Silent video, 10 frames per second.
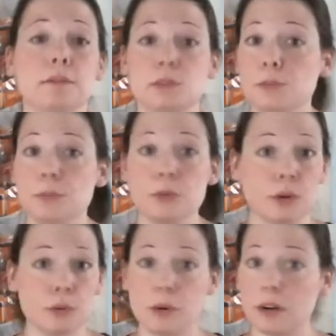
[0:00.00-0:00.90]

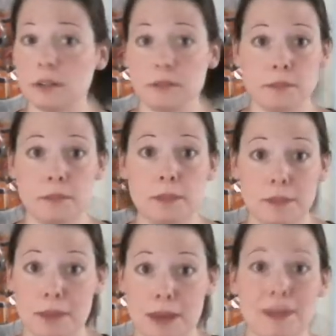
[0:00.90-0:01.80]
newborn or
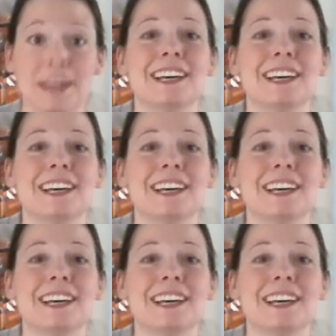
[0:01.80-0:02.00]
big baby,